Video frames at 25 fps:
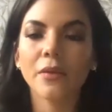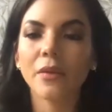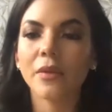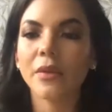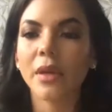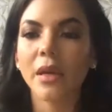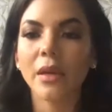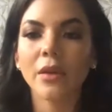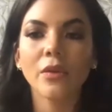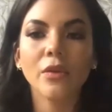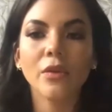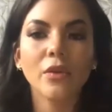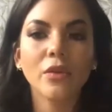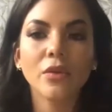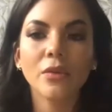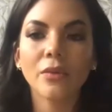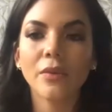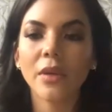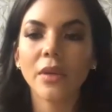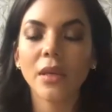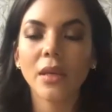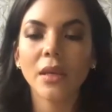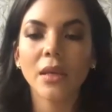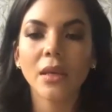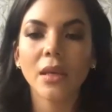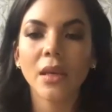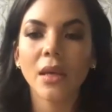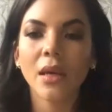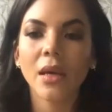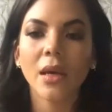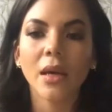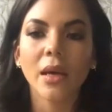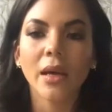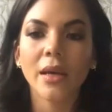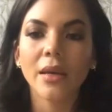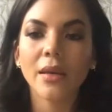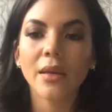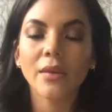Because
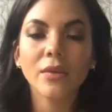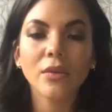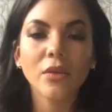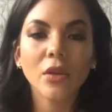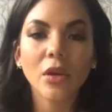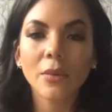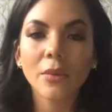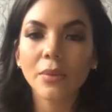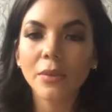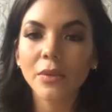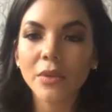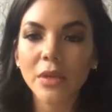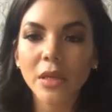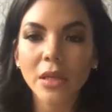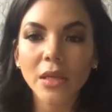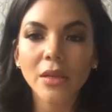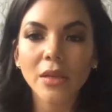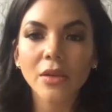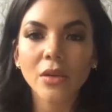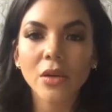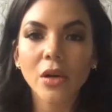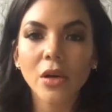I stopped drinking